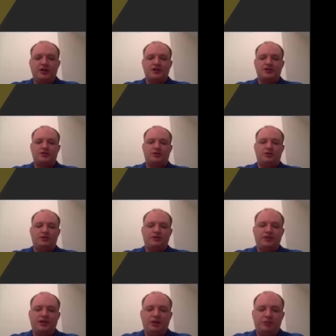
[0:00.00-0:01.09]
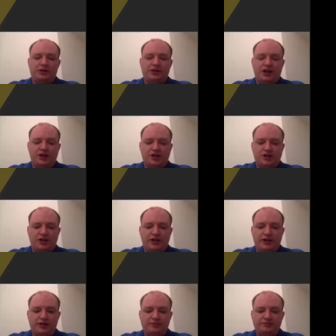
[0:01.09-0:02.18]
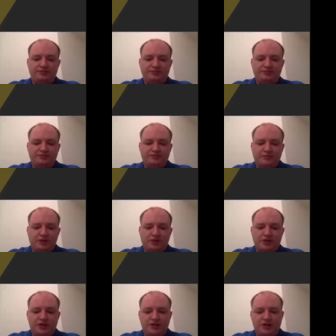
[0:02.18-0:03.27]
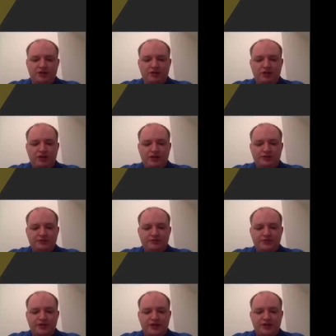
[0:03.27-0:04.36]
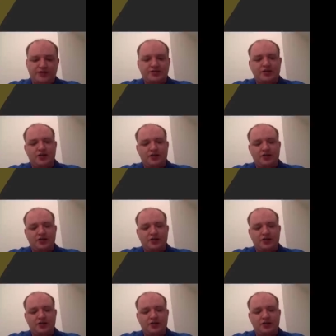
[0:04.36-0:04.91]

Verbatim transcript: So the application layer contains everything that is